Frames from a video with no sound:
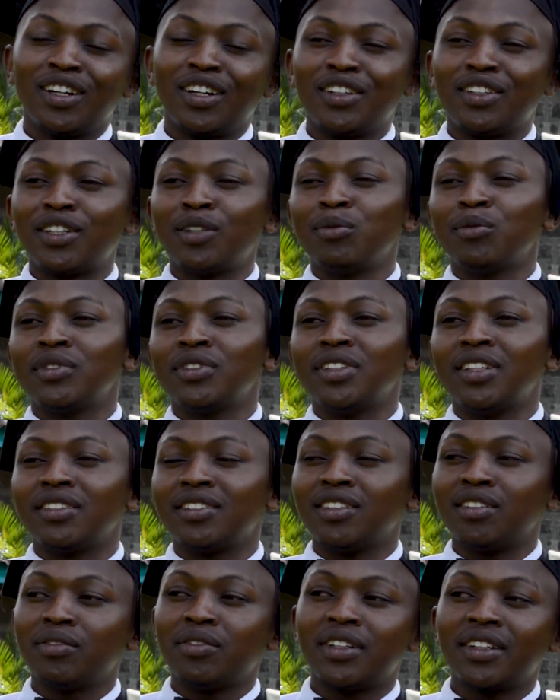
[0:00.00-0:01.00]
At times
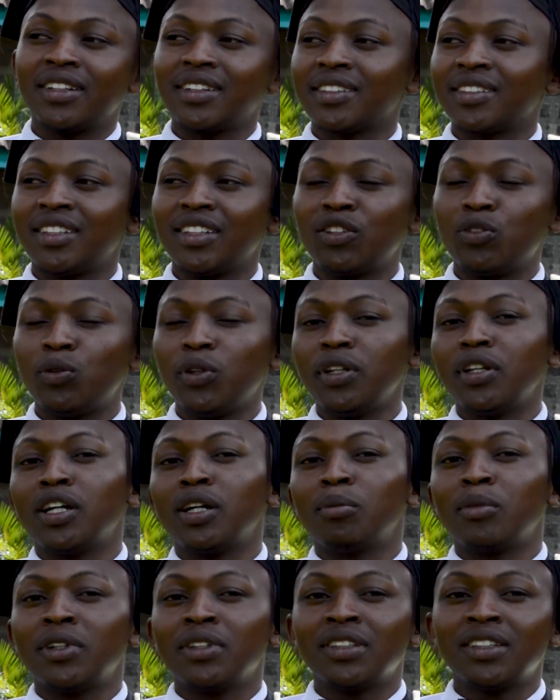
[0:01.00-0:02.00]
there's a various saying
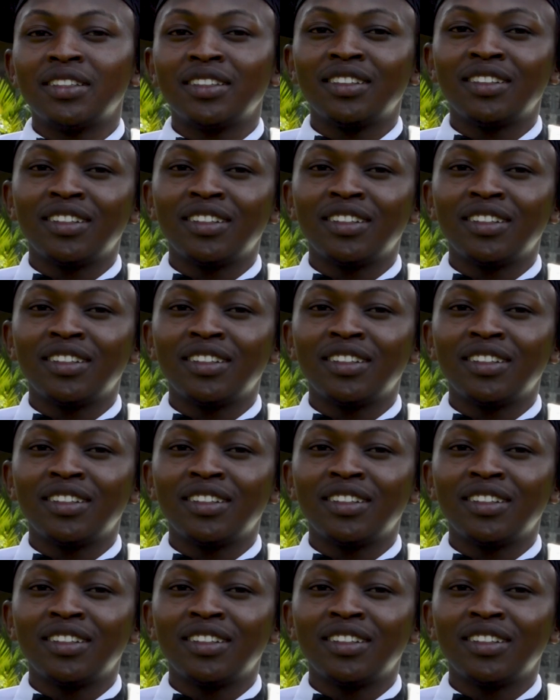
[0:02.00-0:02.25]
kuinama.